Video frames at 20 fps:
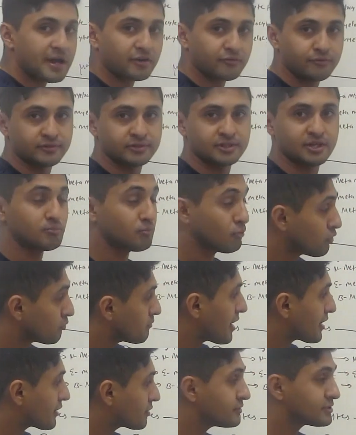macrophages. And
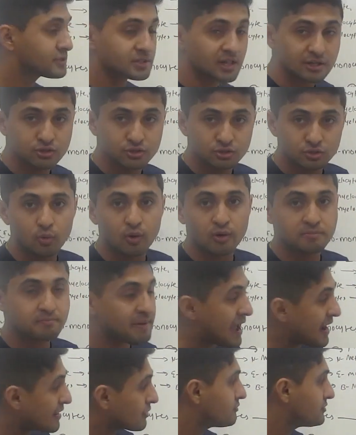macrophages like to do what?
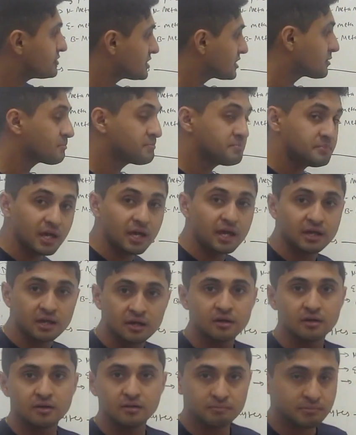Macrophages are the big
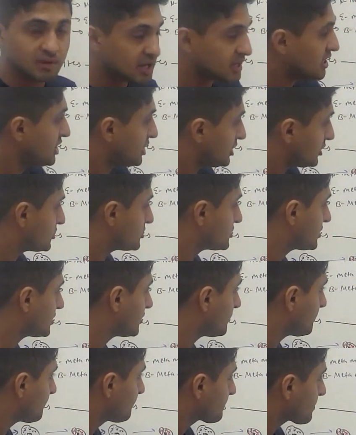eaters, you
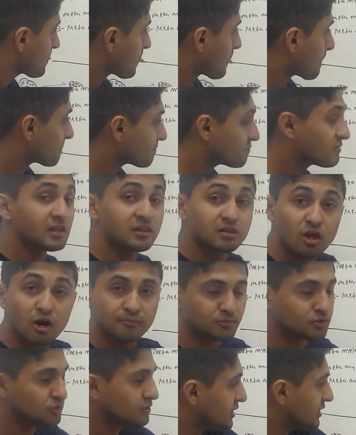know. They
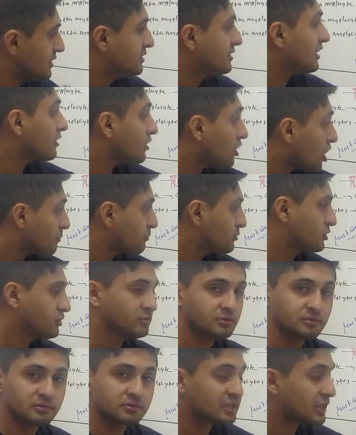love to eat. They love
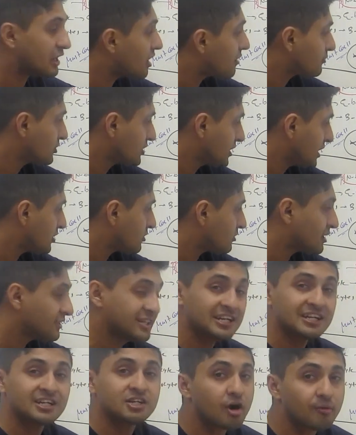to eat. Okay,
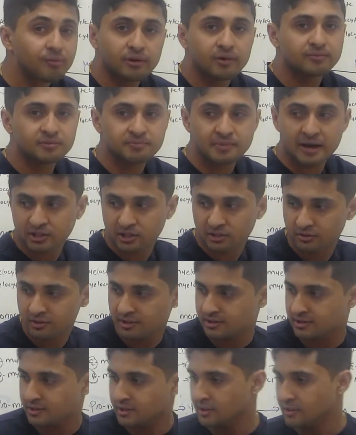they gobble up the
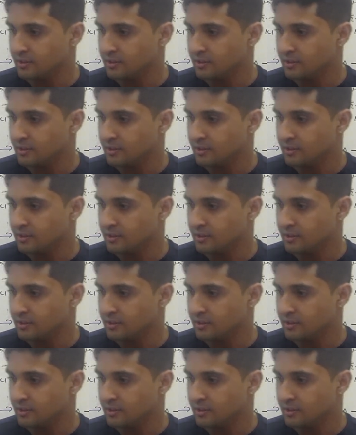bacteria.